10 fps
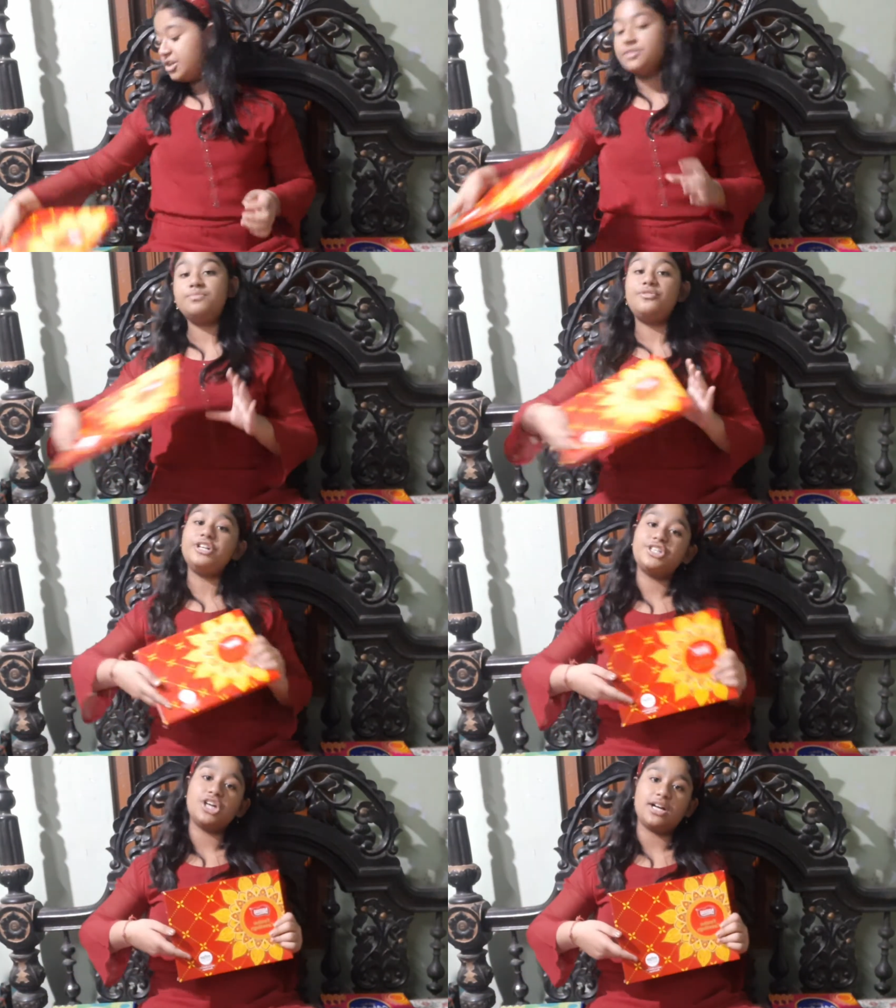More
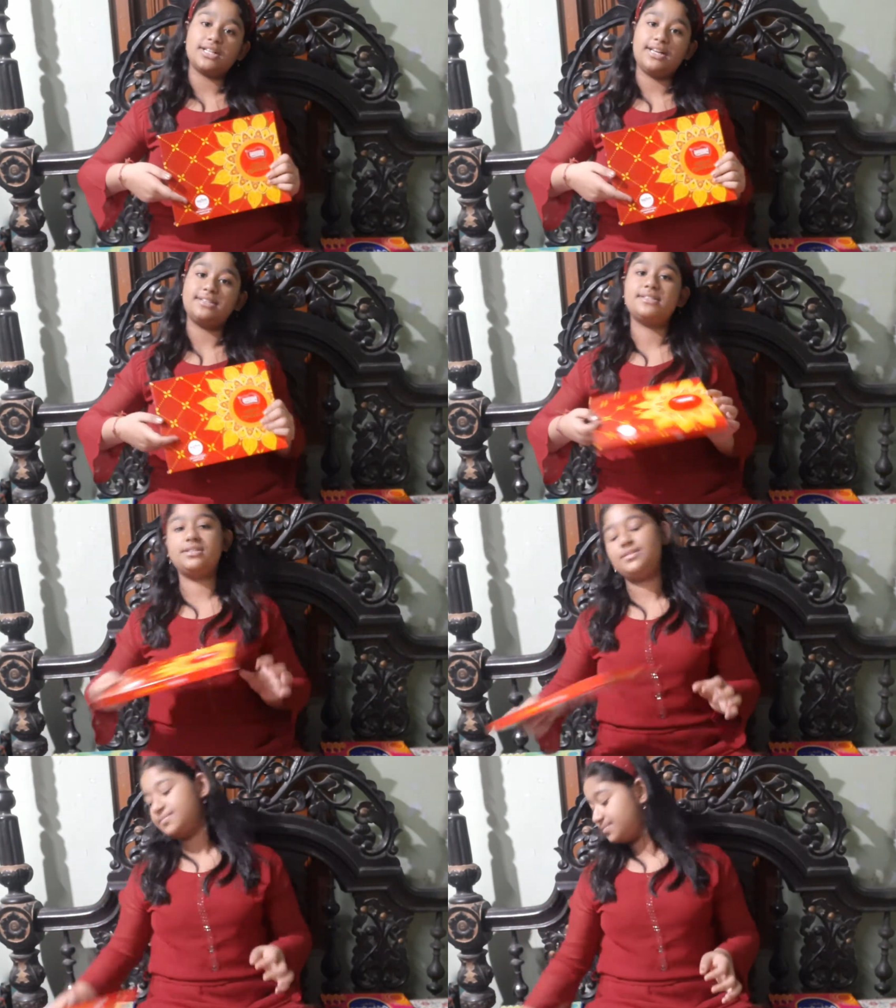
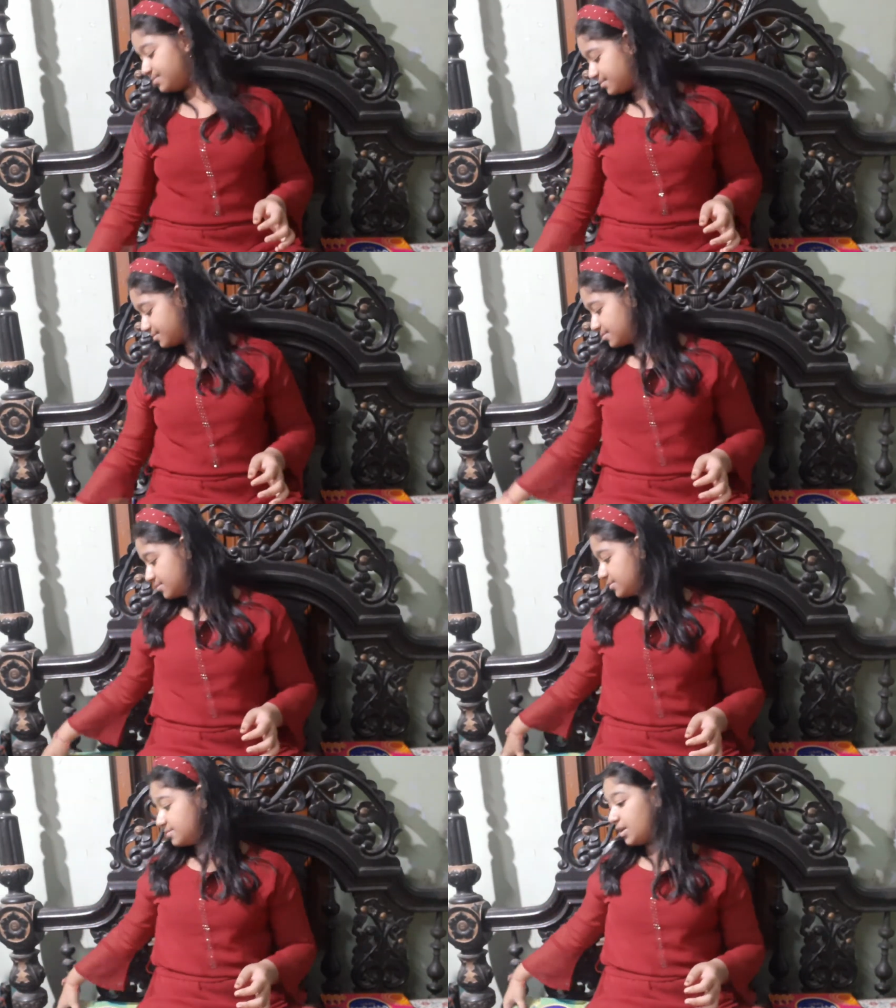chocolate.
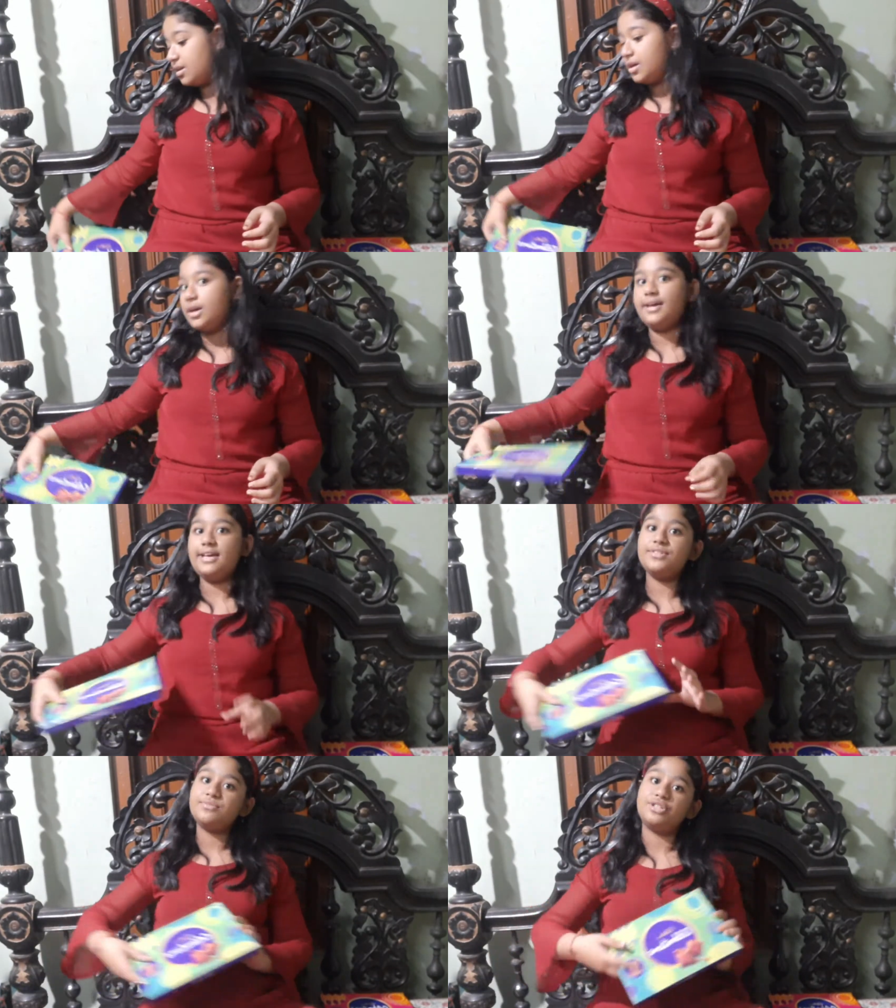
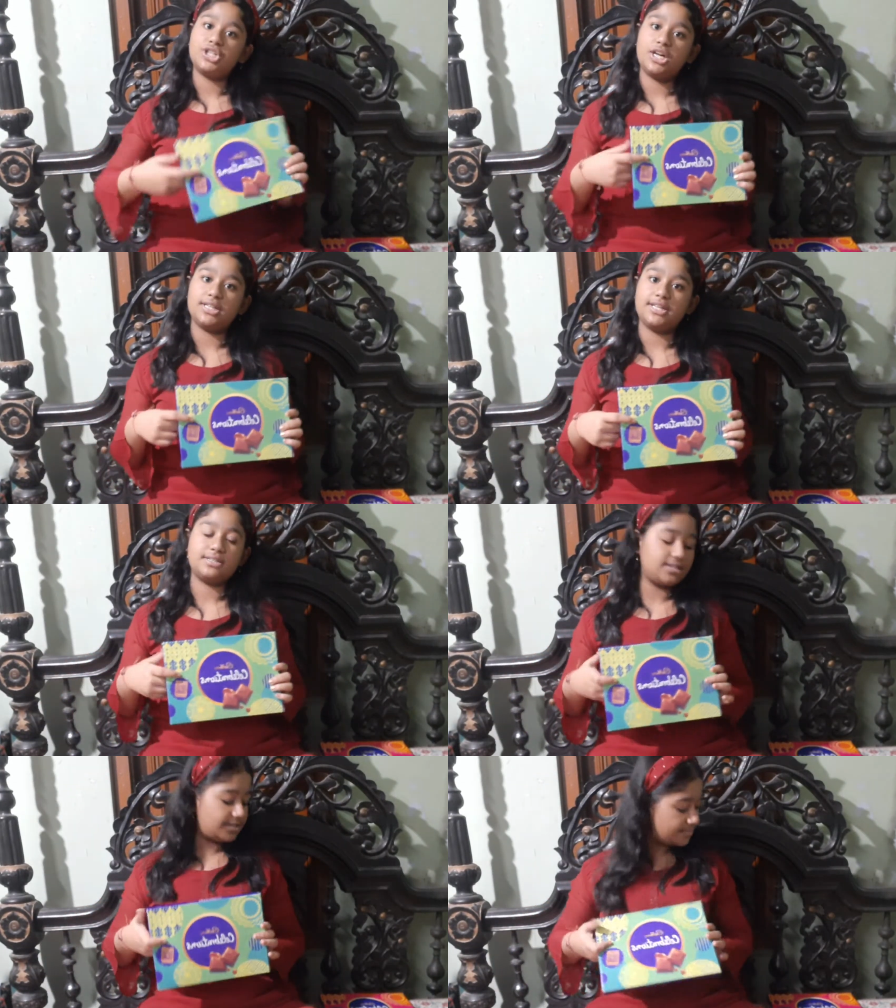Even more chocolate.